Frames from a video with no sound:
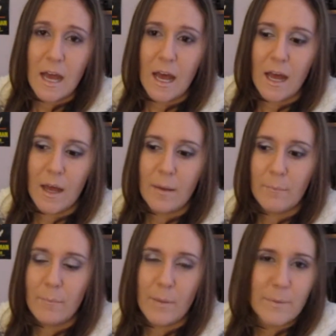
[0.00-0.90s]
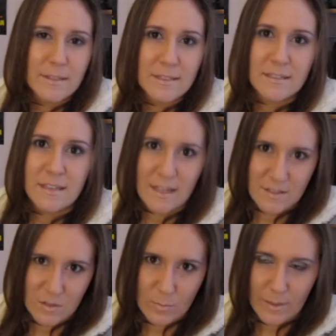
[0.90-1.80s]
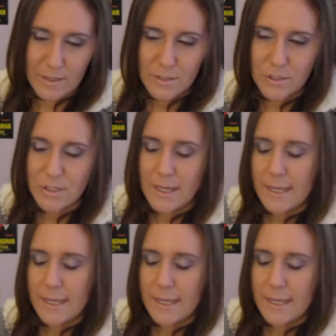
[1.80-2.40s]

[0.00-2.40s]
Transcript: Puppies, not so much.